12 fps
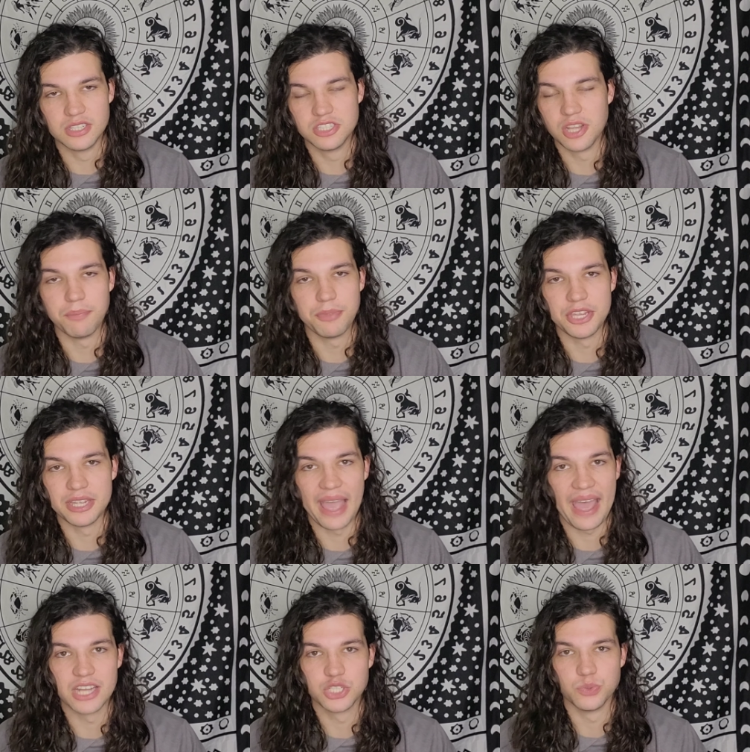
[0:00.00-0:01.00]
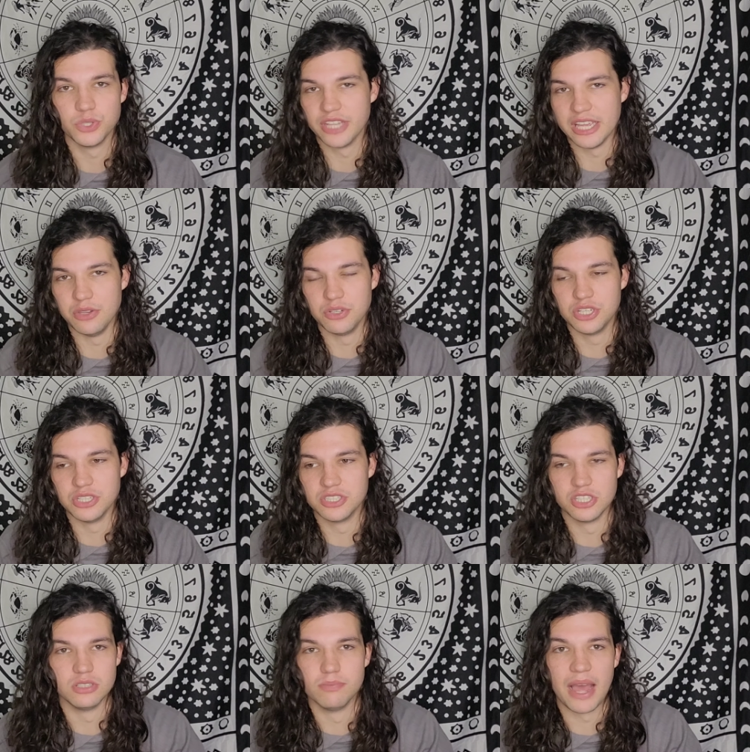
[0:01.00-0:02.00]
something casual that you can
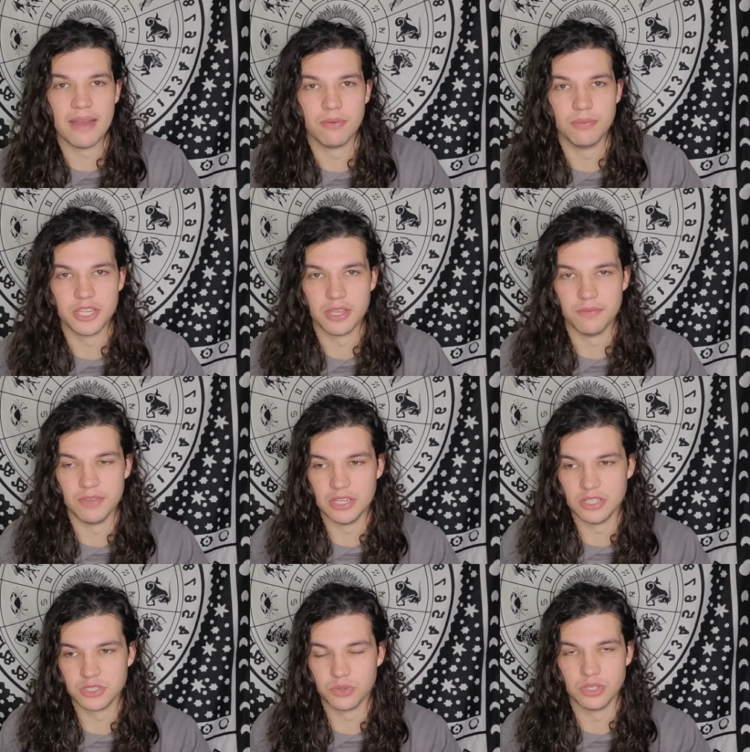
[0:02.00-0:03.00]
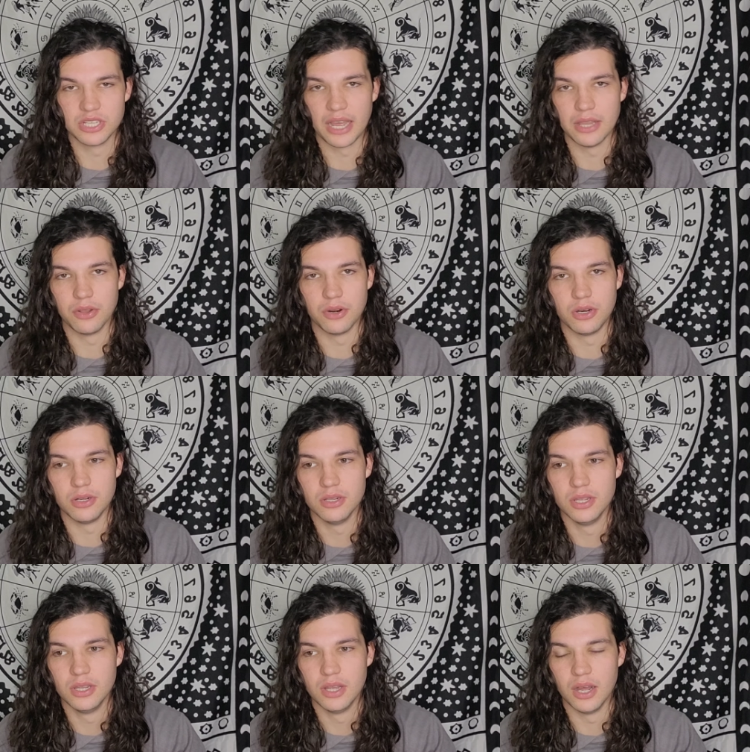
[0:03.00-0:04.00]
just buy from the convenience store,
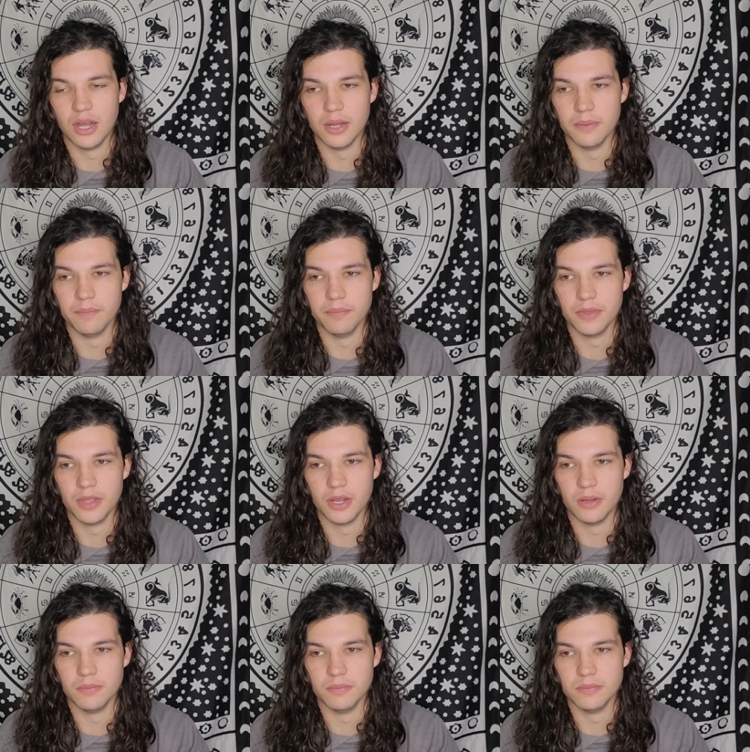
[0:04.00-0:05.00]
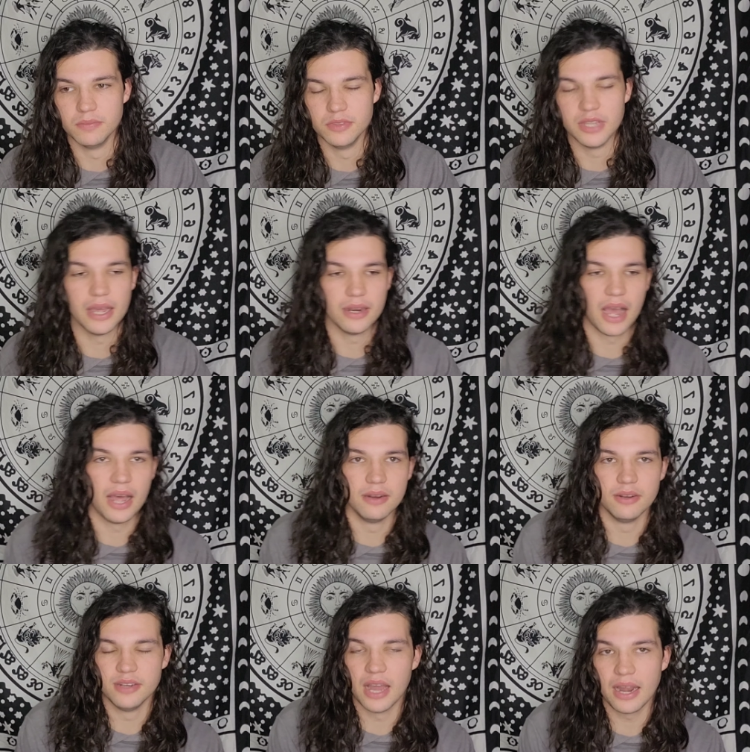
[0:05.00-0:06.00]
Tylenol um, um, not uh,
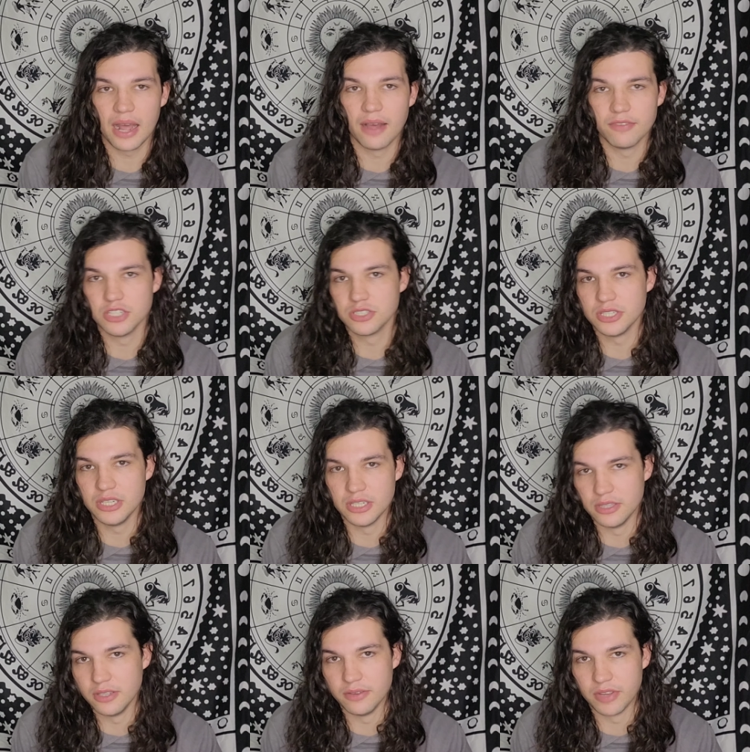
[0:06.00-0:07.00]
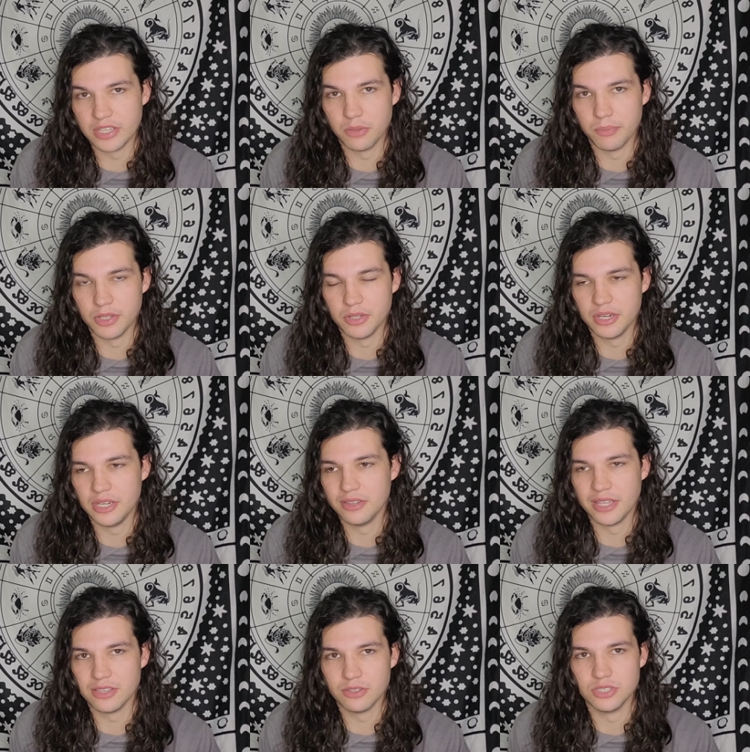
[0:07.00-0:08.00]
not obviously in the availability.
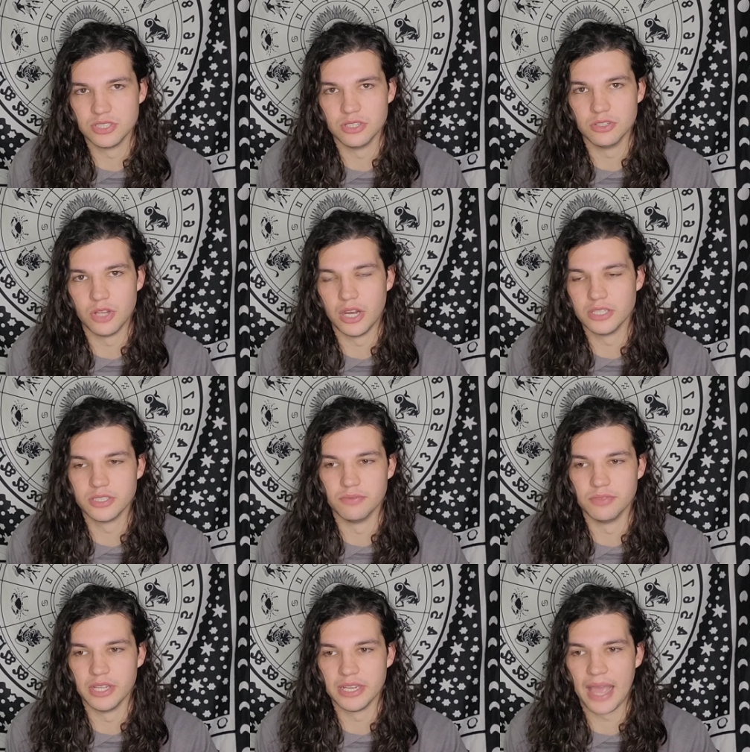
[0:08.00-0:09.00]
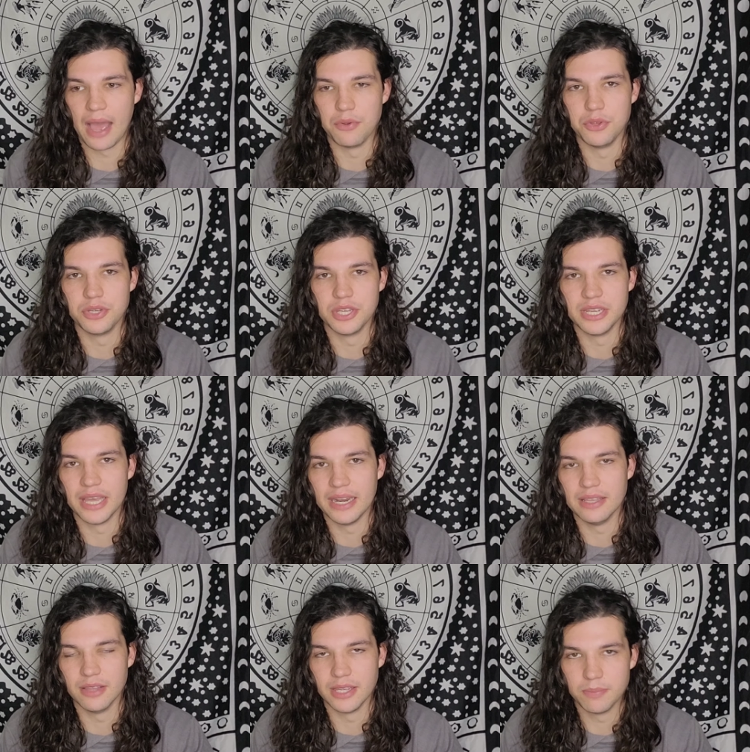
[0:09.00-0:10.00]
Like there's still laws of like how you can get
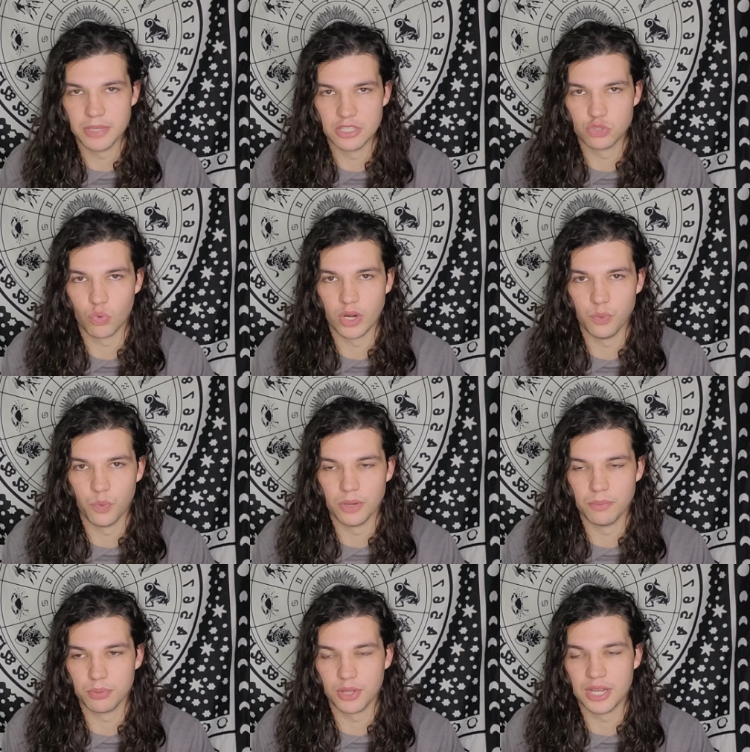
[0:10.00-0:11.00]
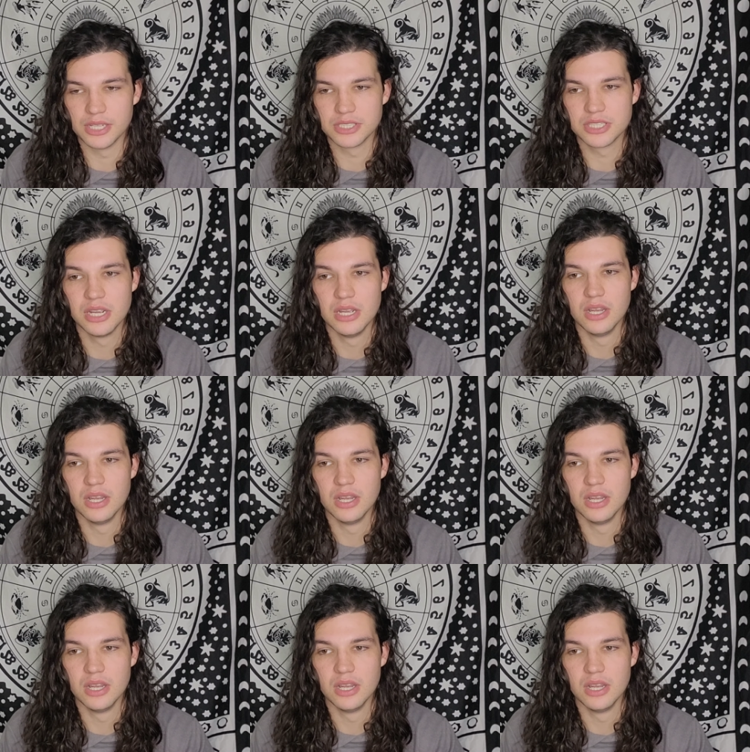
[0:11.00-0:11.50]
it, like being 21 plus,